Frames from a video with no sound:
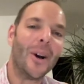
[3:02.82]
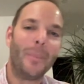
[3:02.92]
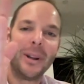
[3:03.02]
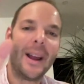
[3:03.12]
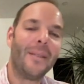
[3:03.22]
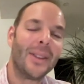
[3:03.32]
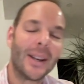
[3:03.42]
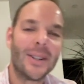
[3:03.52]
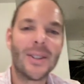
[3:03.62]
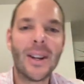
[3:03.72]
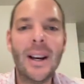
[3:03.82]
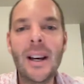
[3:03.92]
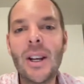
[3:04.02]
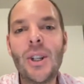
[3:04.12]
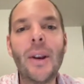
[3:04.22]
but everything is
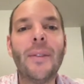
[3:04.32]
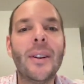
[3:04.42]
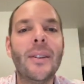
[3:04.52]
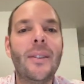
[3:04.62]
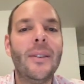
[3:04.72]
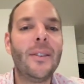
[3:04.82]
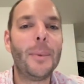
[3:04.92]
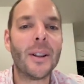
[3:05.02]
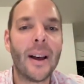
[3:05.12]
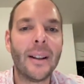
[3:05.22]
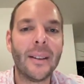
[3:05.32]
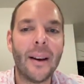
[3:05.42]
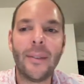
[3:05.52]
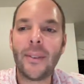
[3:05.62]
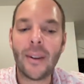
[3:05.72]
shifted to be aligned
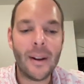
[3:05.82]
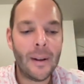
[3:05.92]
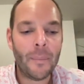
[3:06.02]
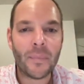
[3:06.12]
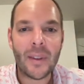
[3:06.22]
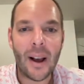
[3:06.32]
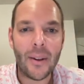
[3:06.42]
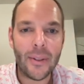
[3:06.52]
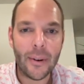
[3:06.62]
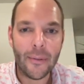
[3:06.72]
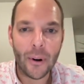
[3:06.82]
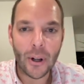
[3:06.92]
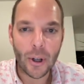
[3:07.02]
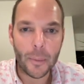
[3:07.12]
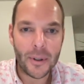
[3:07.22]
left. Now the
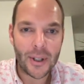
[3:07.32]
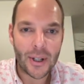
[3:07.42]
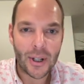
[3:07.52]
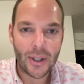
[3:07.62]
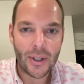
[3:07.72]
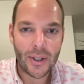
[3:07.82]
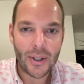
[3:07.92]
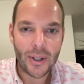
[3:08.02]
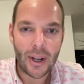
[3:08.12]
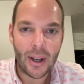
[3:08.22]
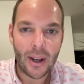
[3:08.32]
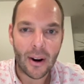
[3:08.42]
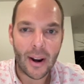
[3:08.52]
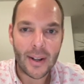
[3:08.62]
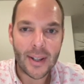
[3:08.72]
vertical positions
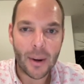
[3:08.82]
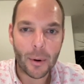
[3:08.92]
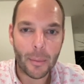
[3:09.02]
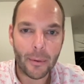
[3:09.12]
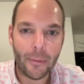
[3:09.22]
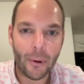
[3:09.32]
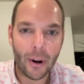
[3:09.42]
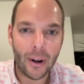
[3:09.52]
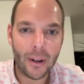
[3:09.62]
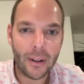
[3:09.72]
are as they were before.